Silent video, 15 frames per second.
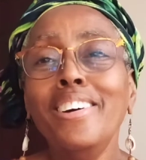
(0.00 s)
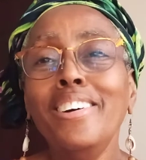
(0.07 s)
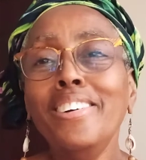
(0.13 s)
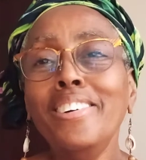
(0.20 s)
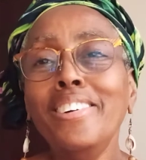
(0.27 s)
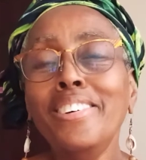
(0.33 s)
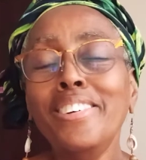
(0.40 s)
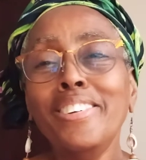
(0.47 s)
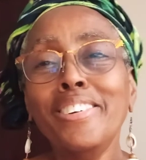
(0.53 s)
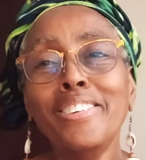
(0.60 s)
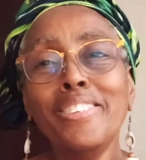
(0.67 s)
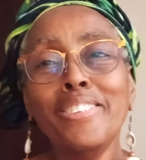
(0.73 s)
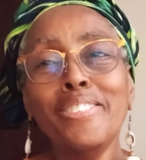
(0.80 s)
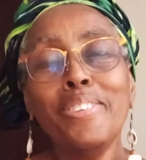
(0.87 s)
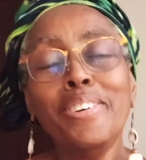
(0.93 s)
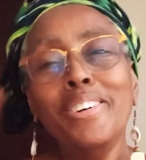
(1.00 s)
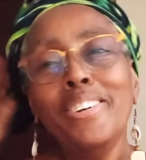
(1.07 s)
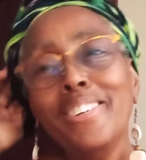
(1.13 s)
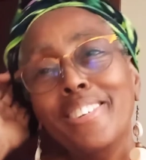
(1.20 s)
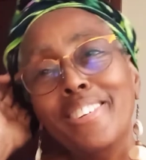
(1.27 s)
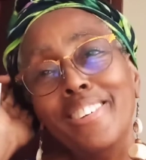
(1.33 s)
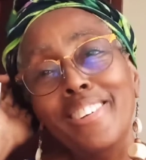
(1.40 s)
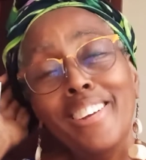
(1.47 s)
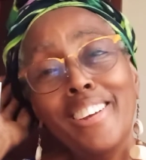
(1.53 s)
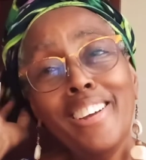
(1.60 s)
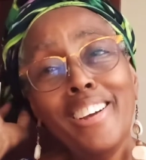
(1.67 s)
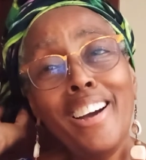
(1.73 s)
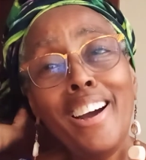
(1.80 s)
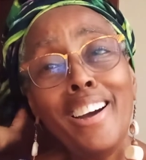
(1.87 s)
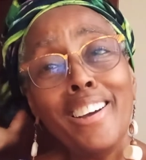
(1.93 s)
Oh,
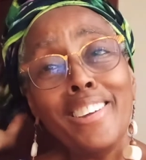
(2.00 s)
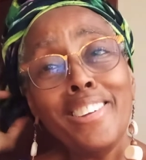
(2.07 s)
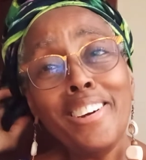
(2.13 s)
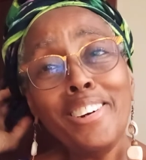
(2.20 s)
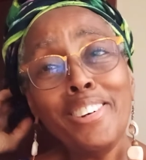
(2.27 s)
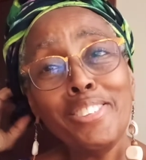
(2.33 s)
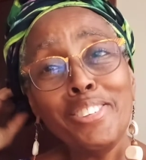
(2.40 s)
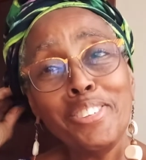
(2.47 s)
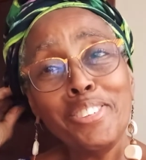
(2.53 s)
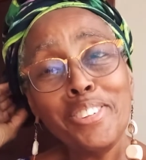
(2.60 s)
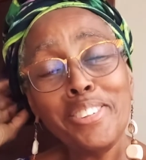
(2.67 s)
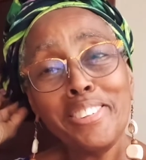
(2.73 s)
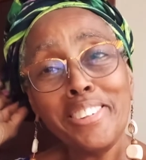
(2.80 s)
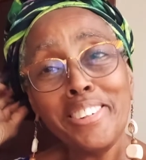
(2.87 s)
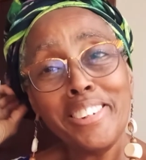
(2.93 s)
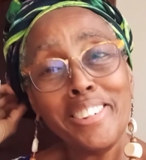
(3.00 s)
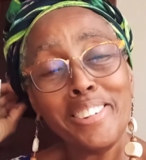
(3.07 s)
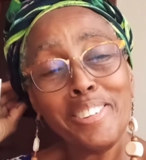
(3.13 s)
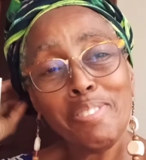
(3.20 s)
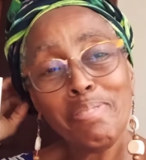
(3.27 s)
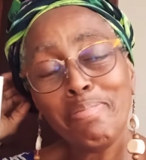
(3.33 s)
how y'all doing today?